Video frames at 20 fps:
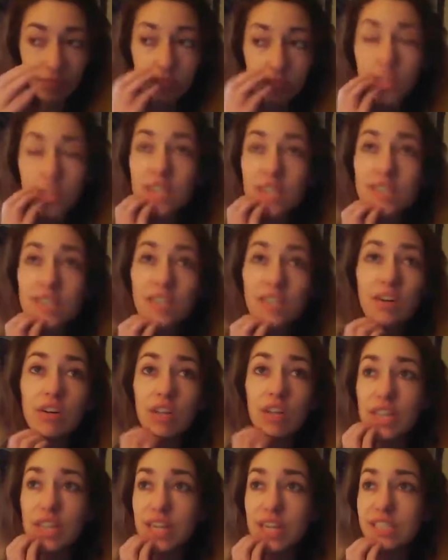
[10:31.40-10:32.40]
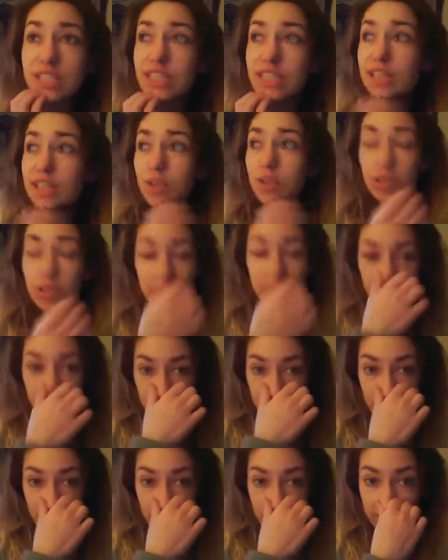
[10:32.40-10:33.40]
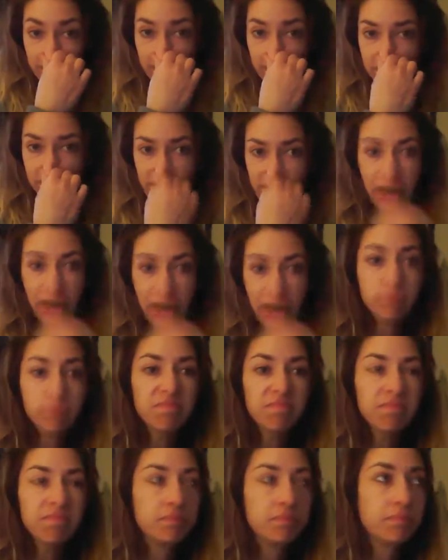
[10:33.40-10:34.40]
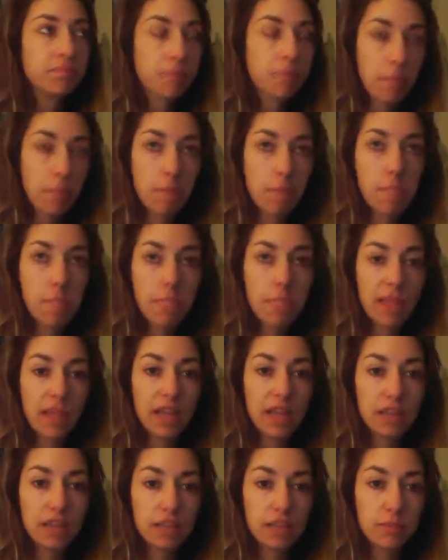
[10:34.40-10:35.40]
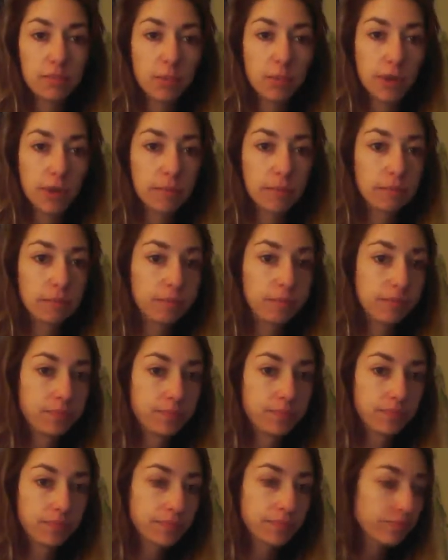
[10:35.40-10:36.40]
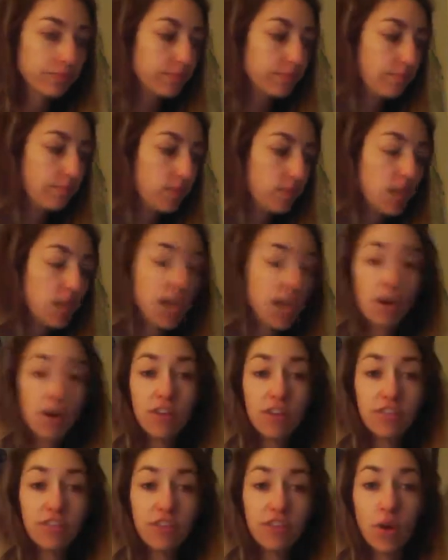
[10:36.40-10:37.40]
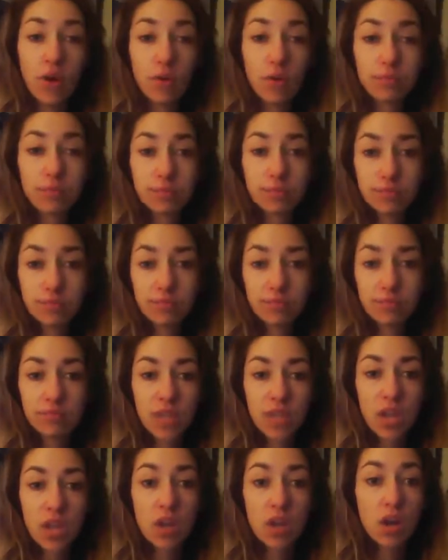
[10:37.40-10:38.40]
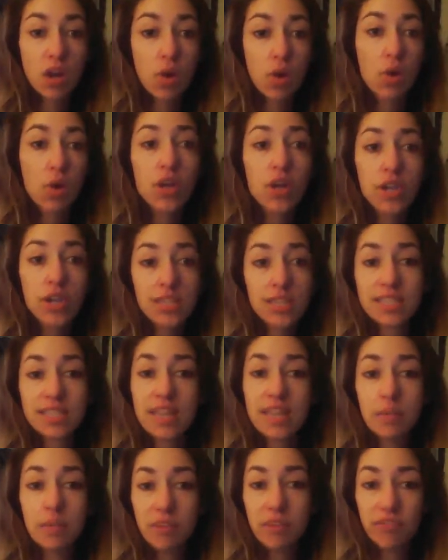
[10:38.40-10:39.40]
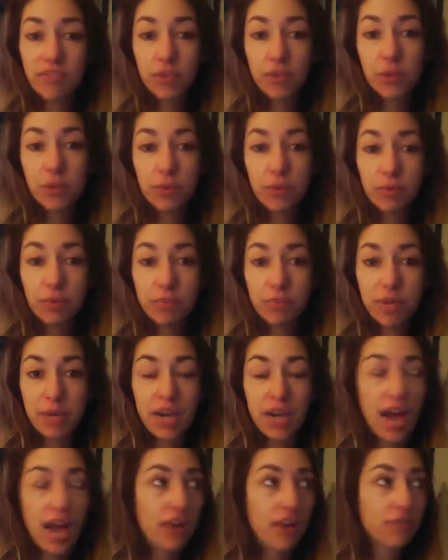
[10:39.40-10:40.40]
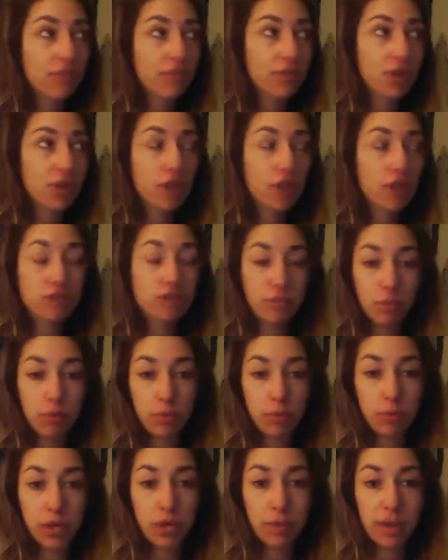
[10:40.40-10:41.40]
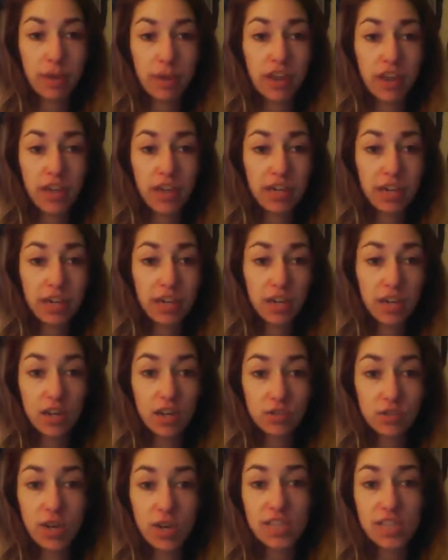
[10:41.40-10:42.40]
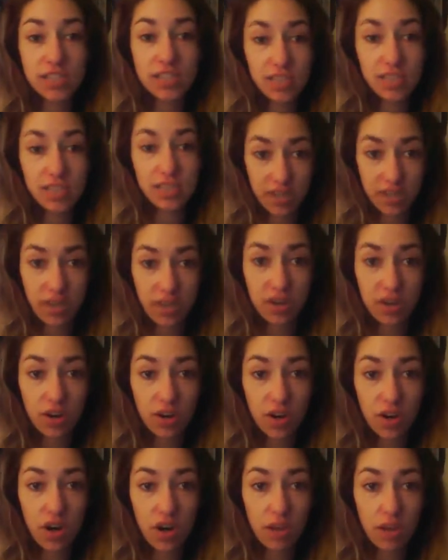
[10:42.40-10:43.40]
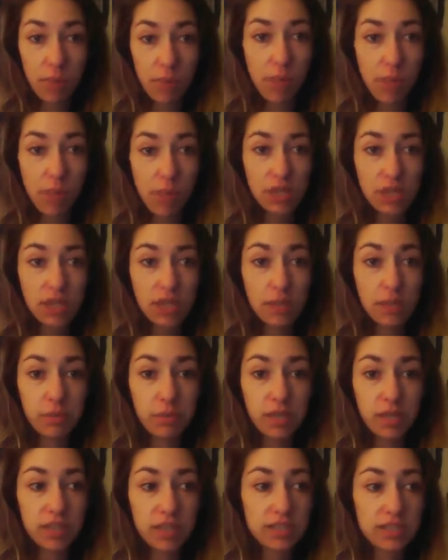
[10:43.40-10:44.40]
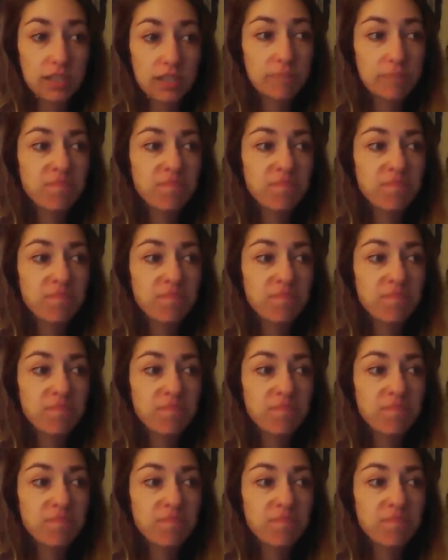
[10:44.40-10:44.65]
Because literally, that's like the only thing I can think of now at this point. I don't have a phone. Or you can send me food, but I don't feel comfortable putting my address here publicly because